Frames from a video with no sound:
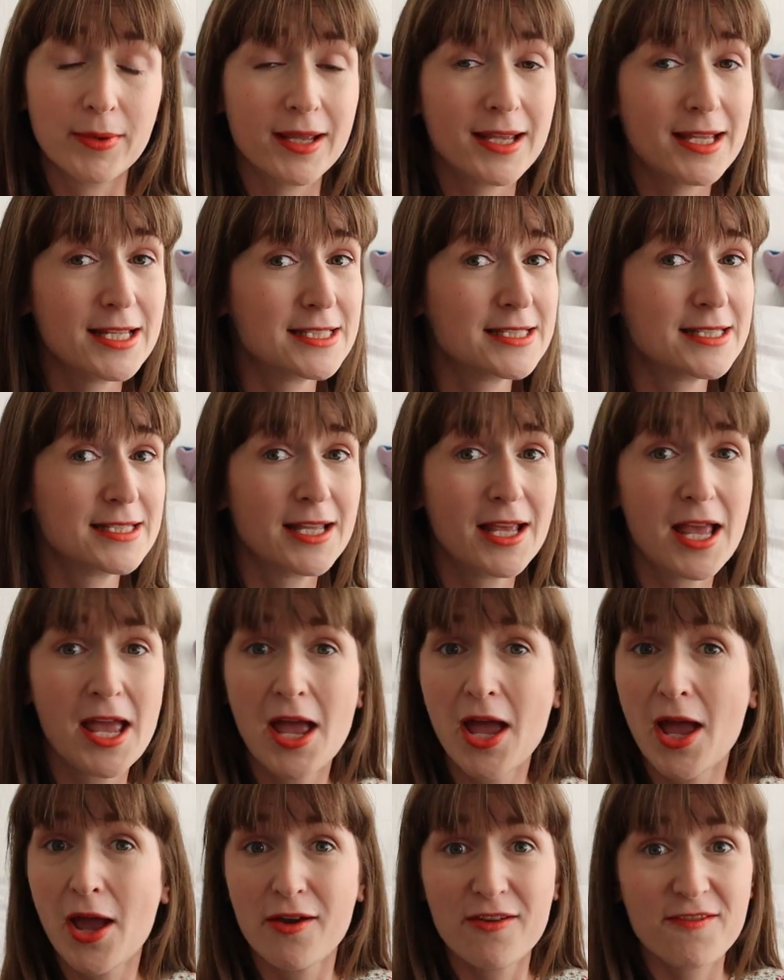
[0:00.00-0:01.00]
His
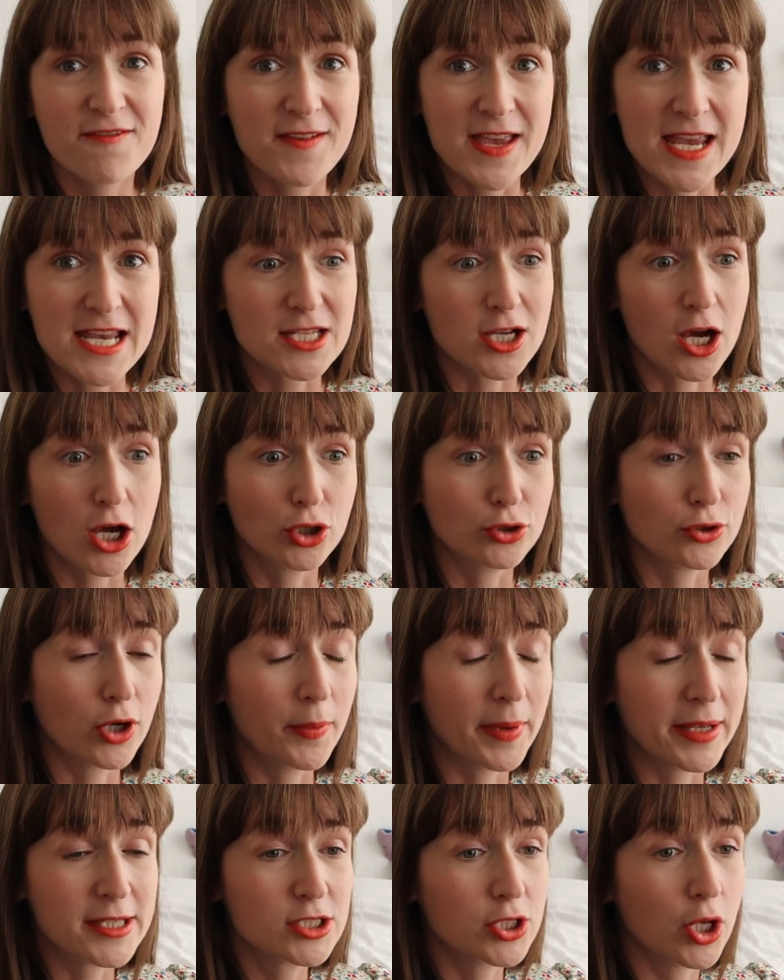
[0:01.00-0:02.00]
feet are
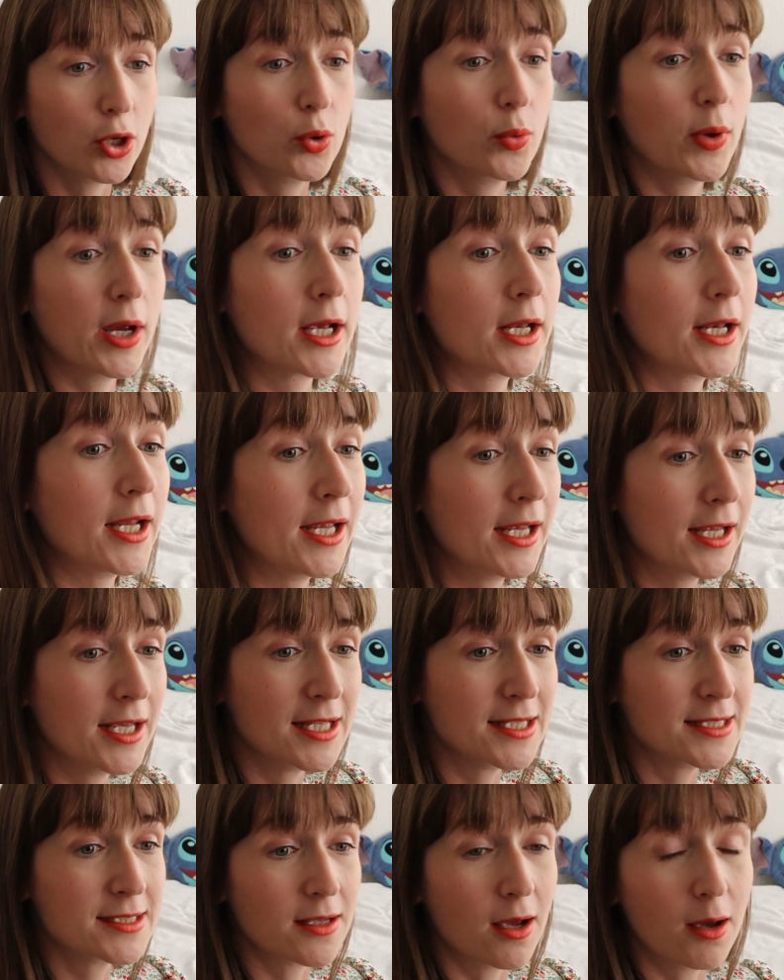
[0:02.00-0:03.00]
growing so quickly,
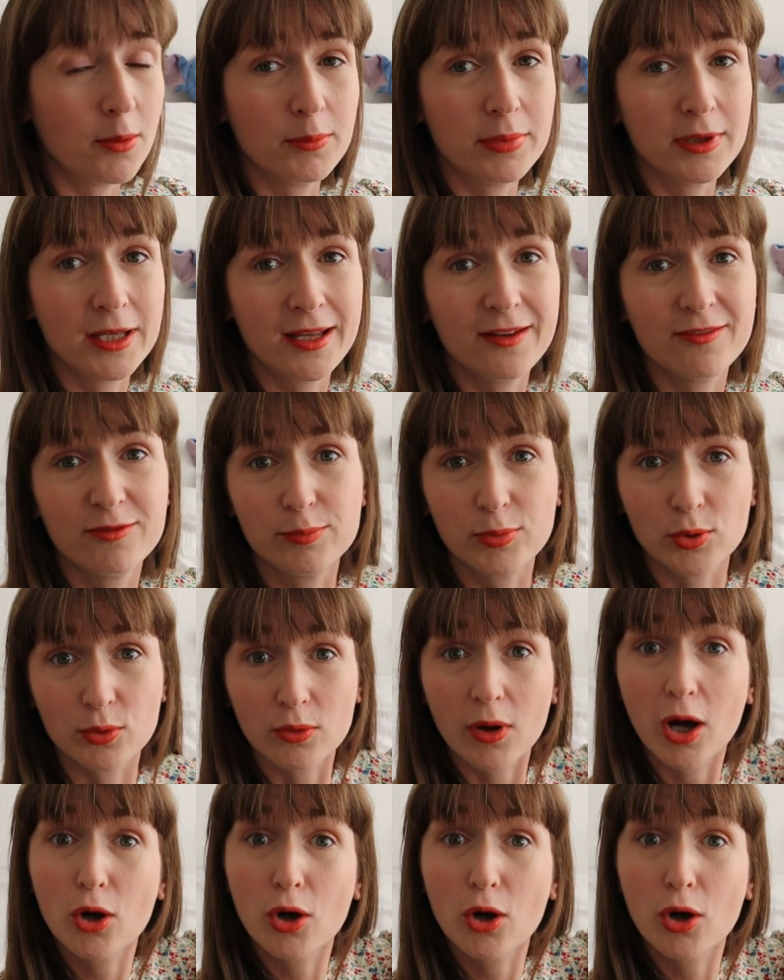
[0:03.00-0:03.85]
it's unbelievable.